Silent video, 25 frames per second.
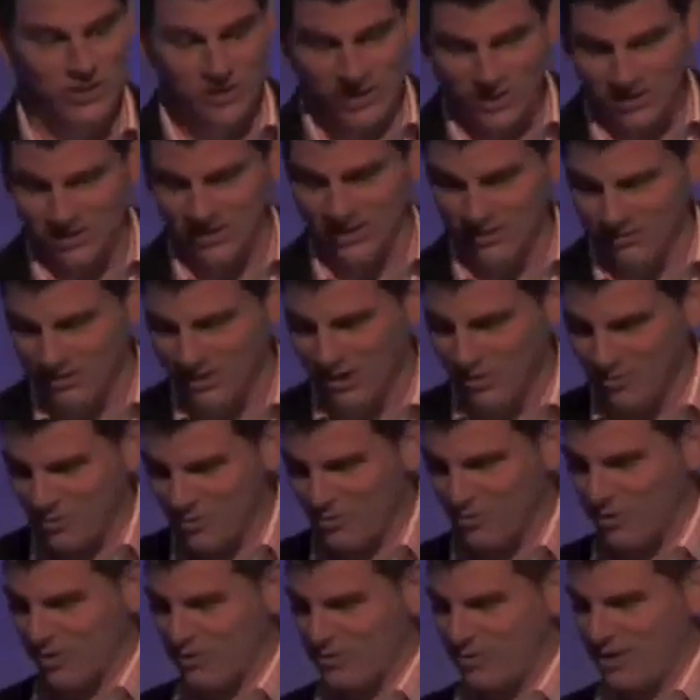
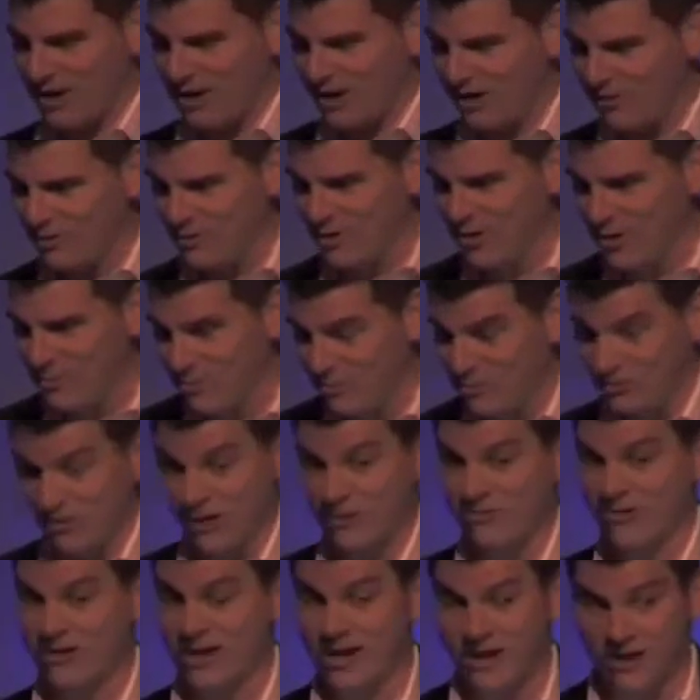We've
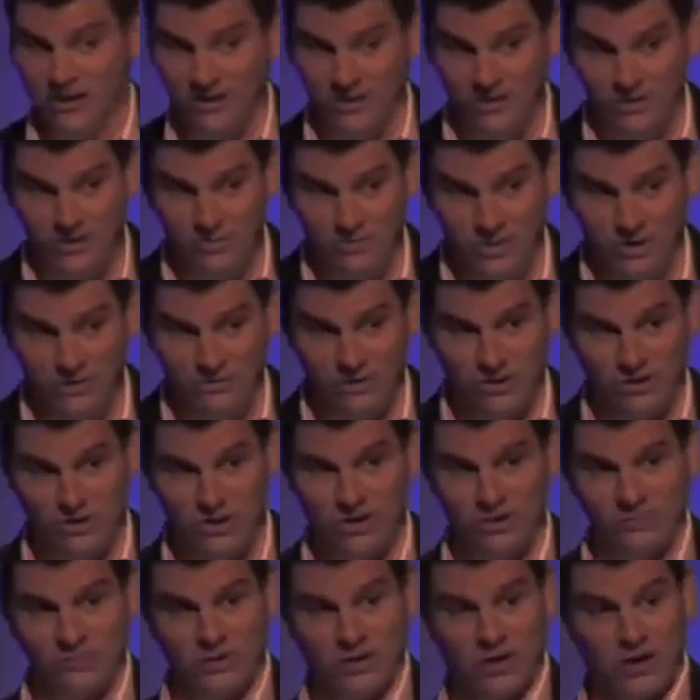tried very hard, but if you
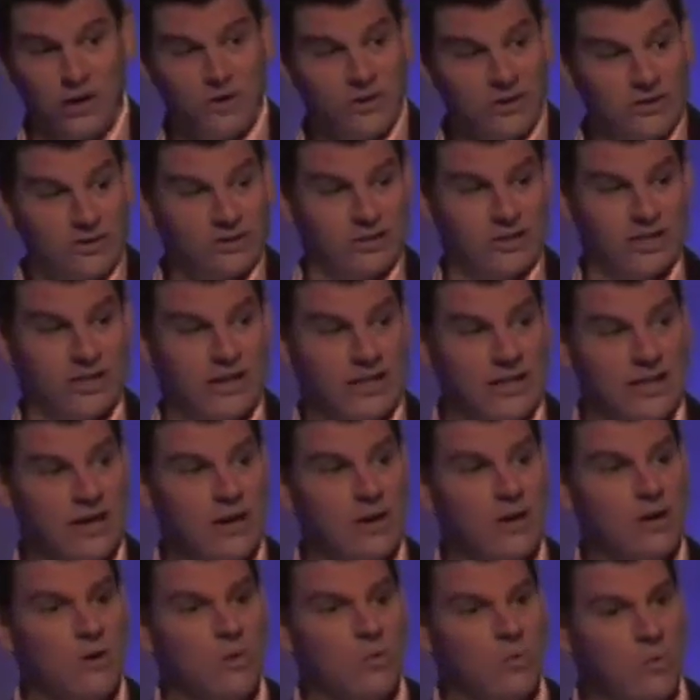look at it honestly,
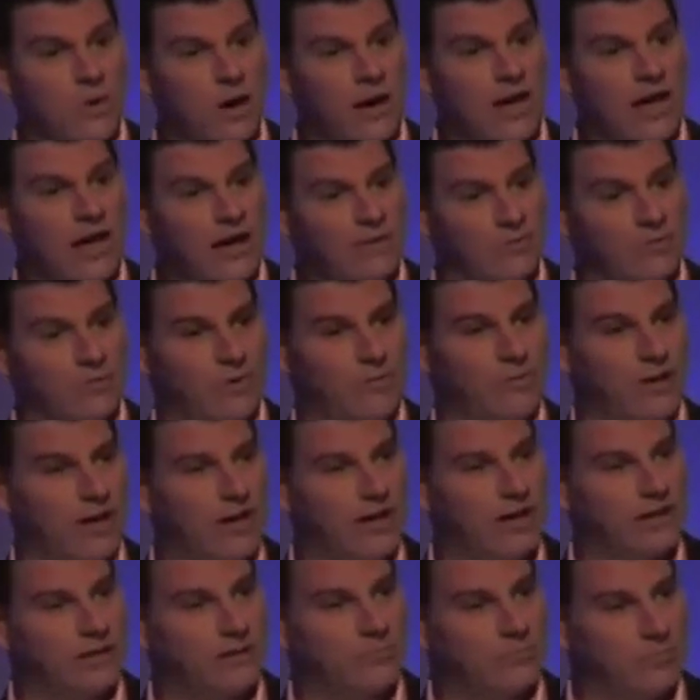why haven't we
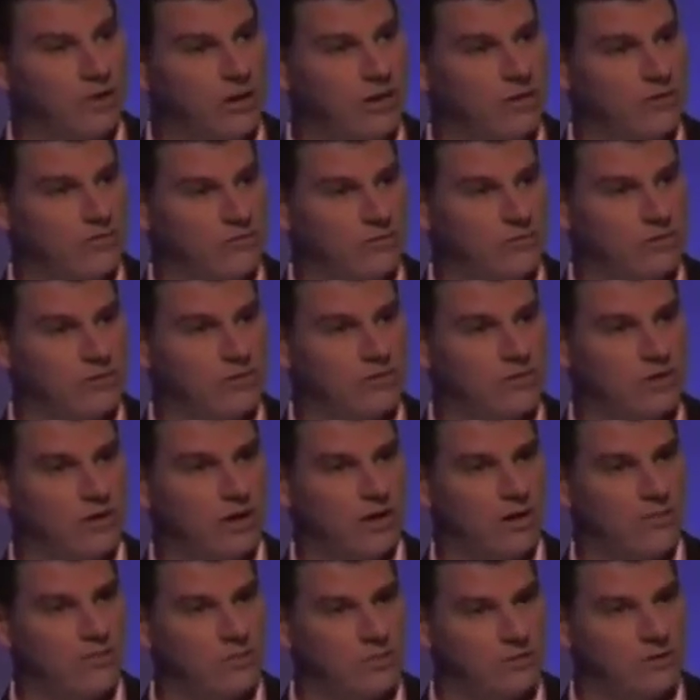made the breakthroughs that
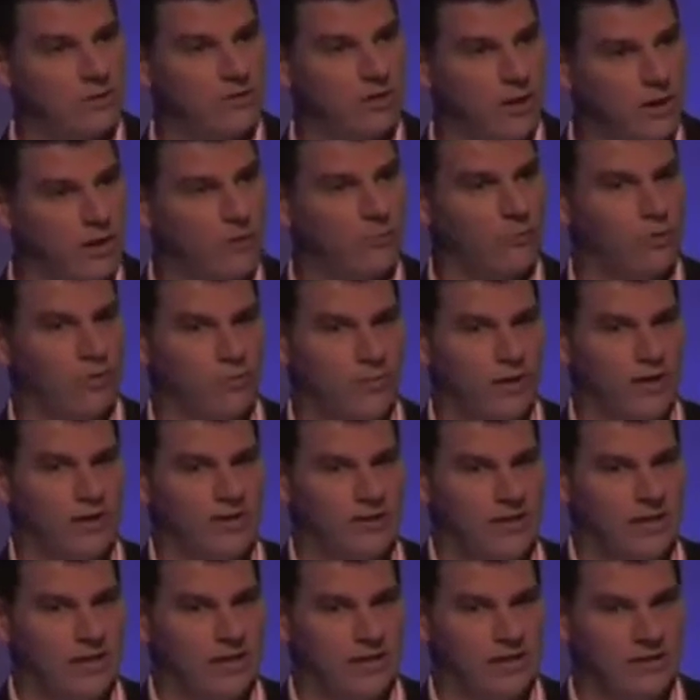I was so hopeful we'd make
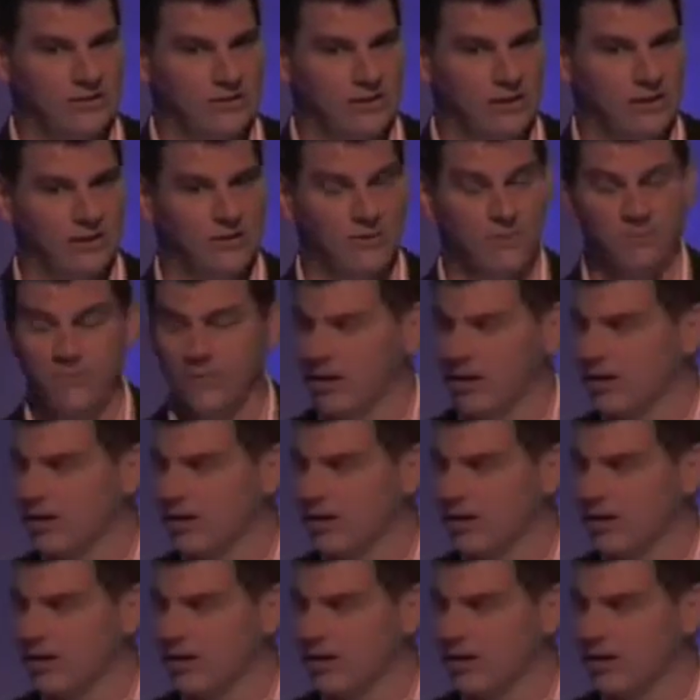10 years ago?